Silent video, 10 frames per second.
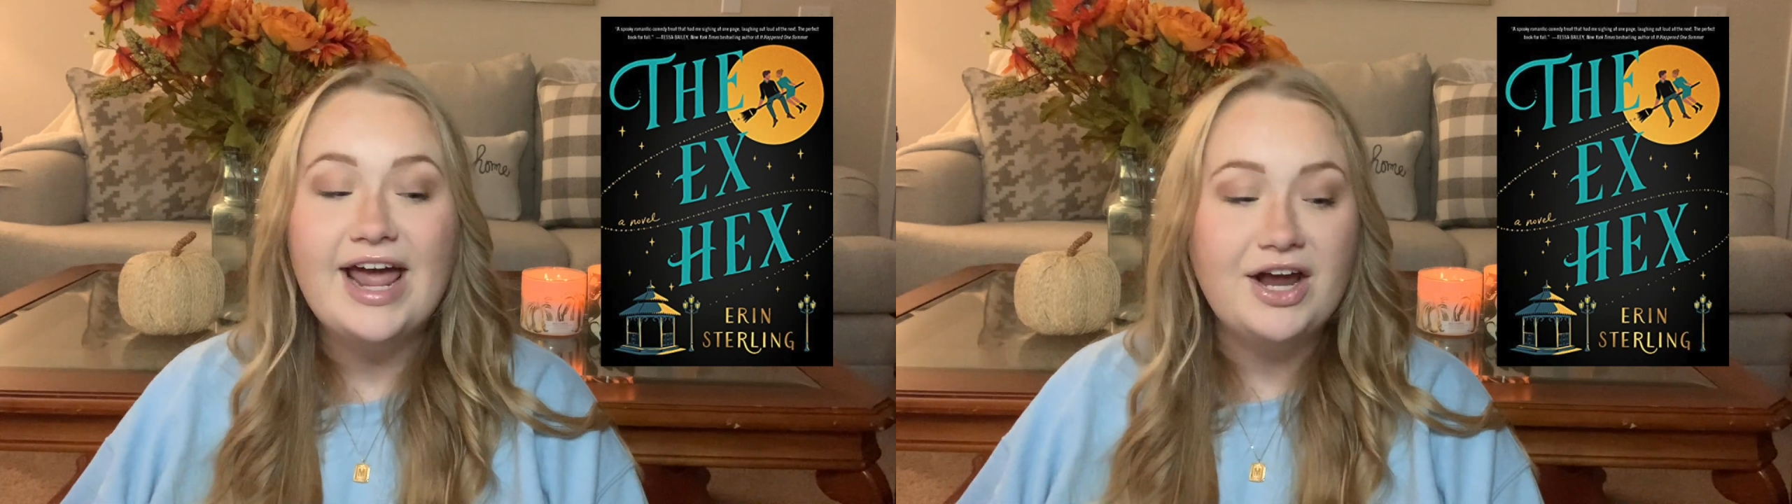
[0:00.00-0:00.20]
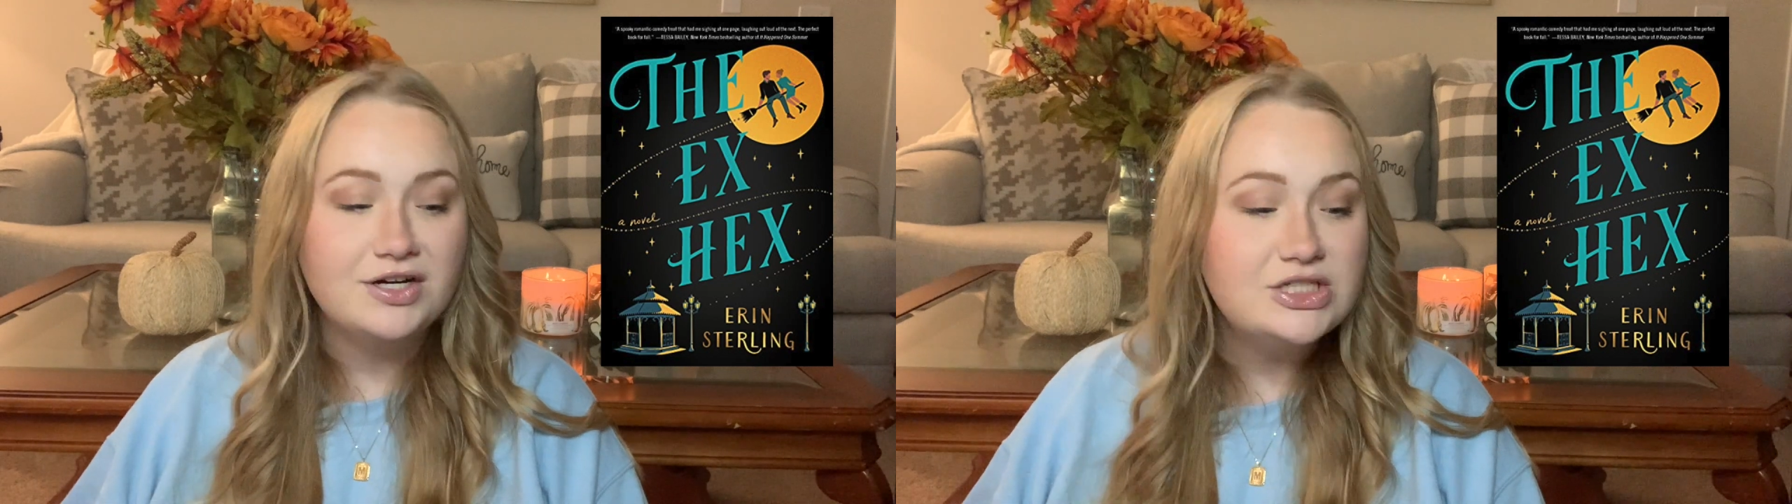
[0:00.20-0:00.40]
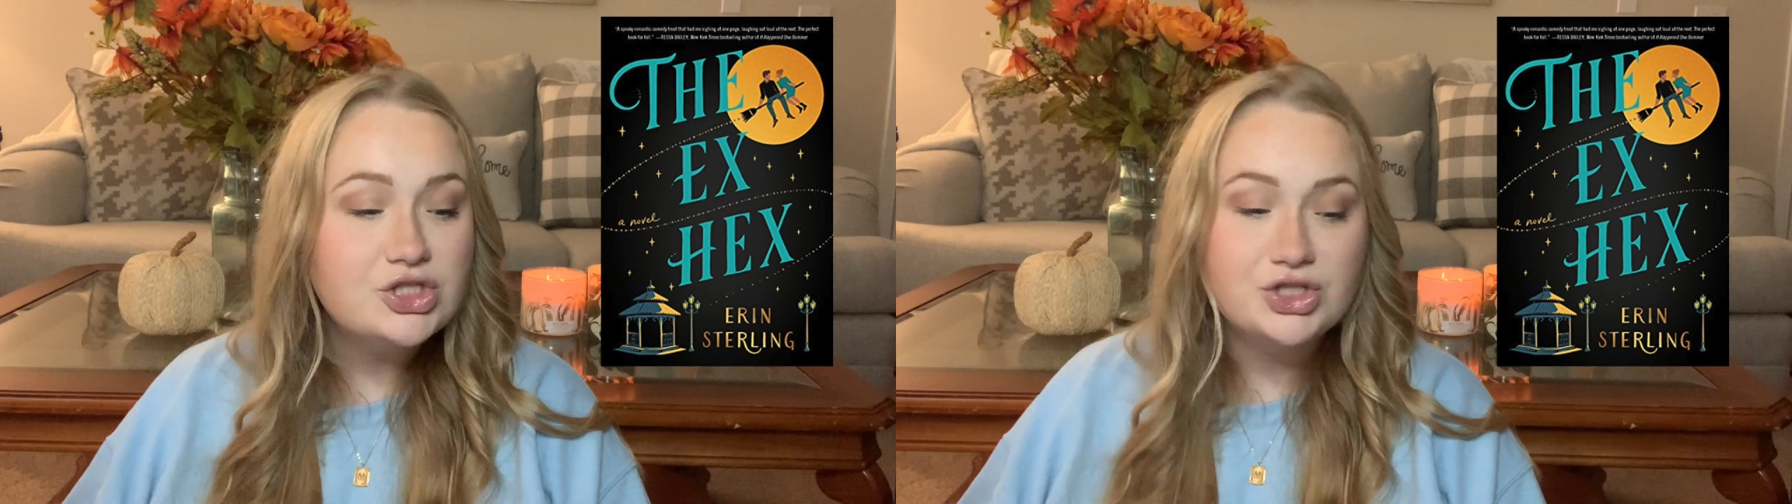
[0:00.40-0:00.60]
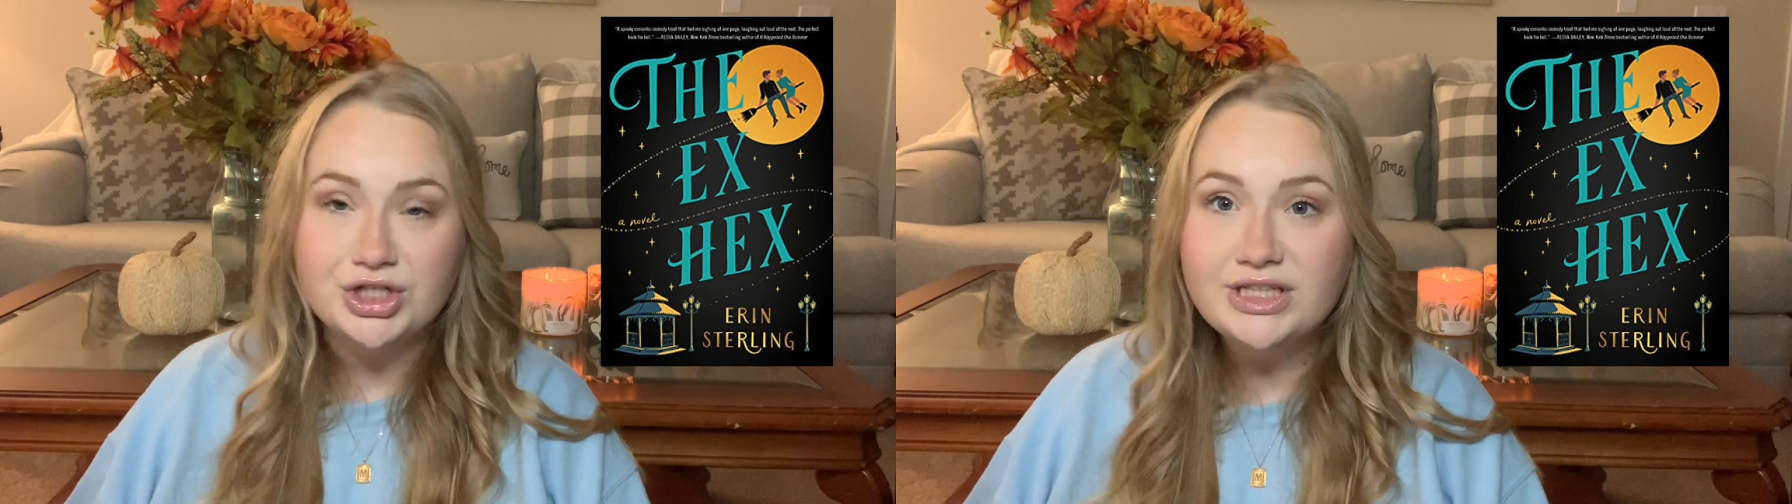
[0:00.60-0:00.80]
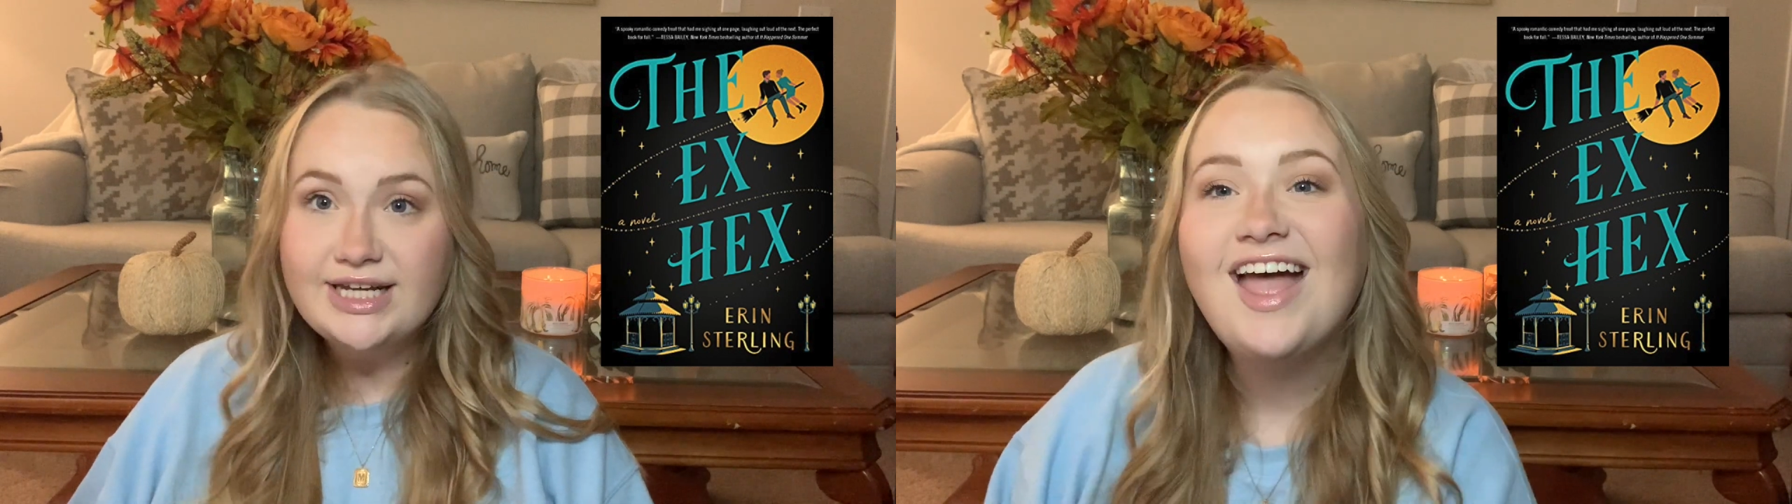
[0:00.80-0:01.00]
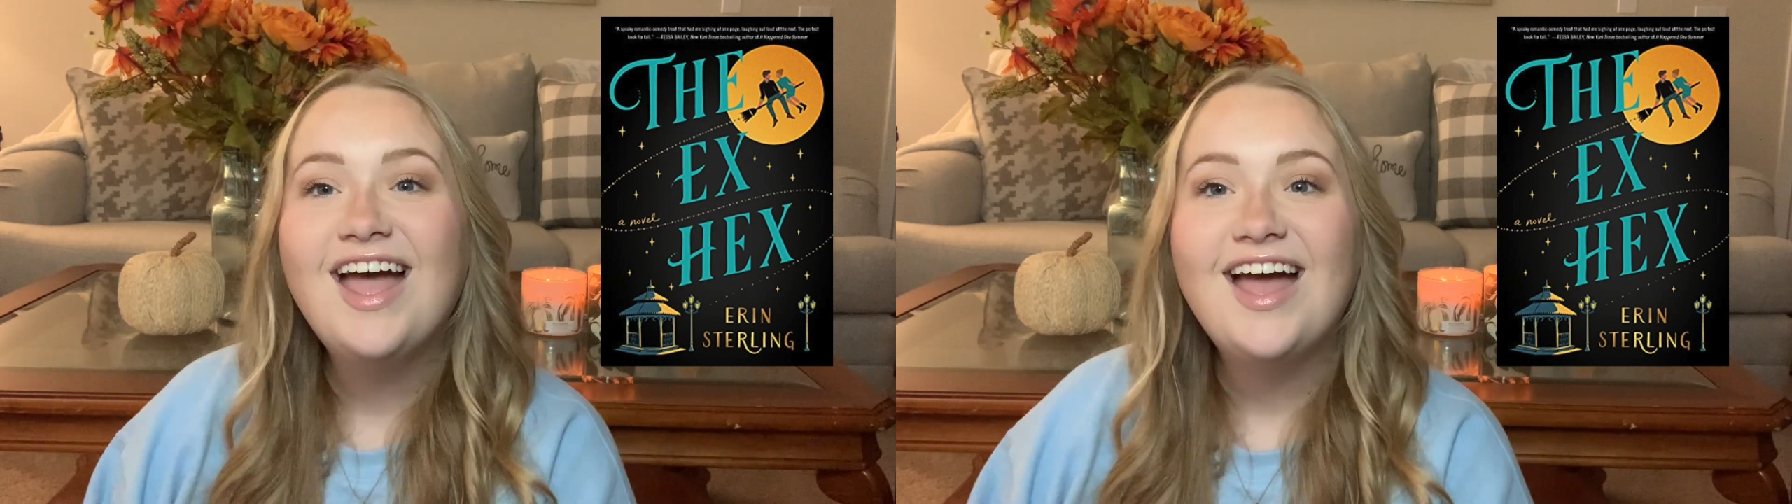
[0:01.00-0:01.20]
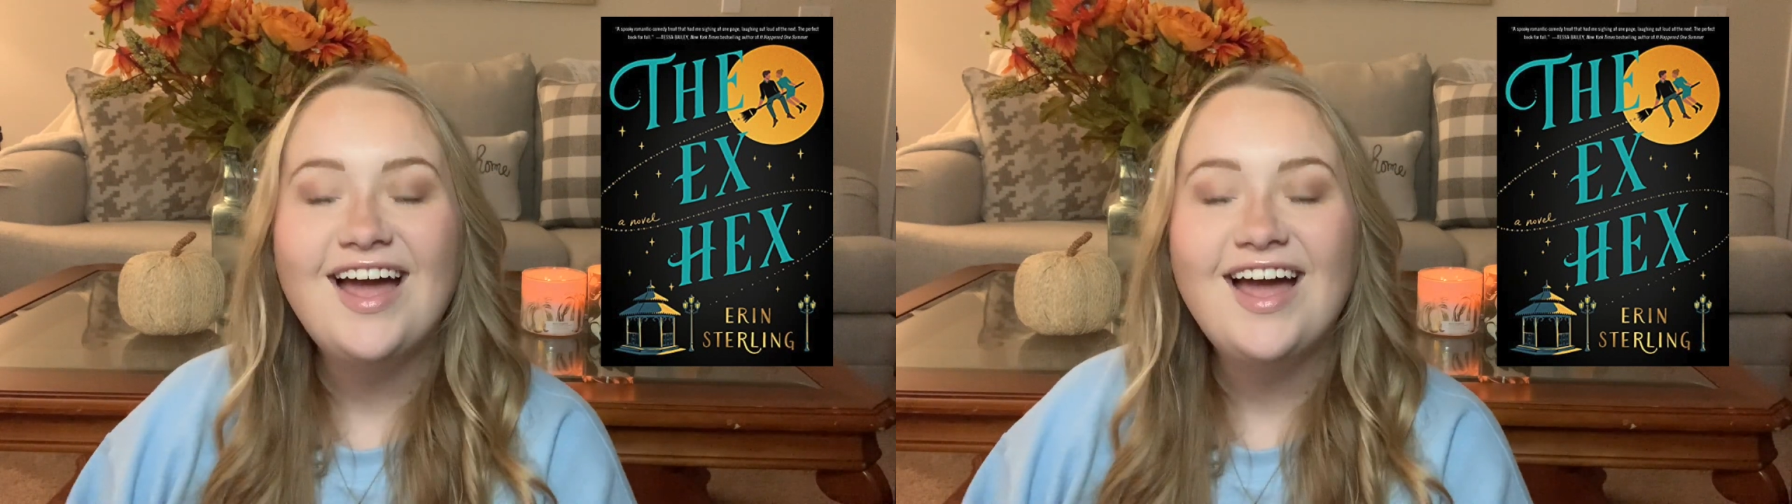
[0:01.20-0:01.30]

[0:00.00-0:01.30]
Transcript: Erin Sterling,